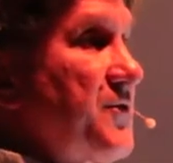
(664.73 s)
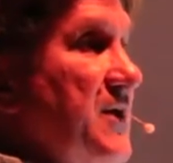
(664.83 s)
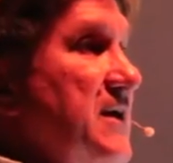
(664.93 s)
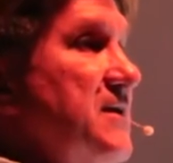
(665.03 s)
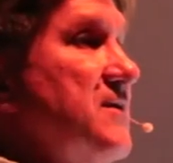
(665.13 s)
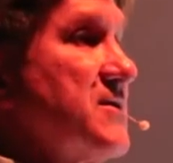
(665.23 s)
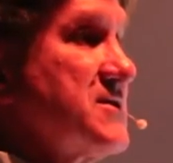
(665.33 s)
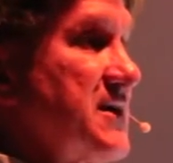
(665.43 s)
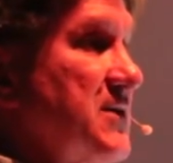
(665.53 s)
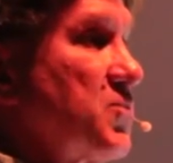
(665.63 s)
the heat of the
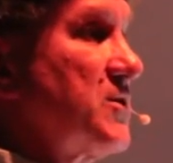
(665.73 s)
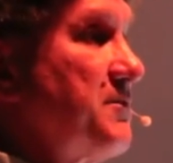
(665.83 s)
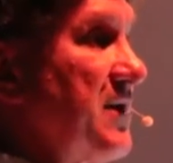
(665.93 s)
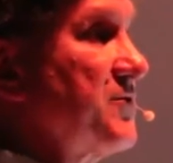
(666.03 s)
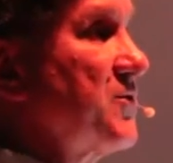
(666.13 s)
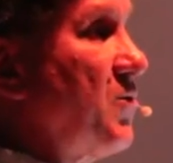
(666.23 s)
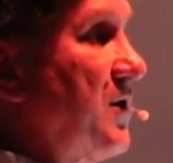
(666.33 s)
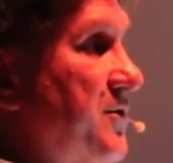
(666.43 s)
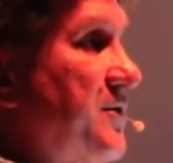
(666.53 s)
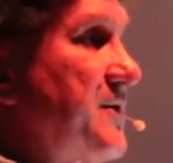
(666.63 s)
sun would melt the
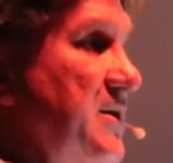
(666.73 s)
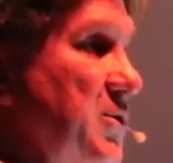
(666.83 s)
water and then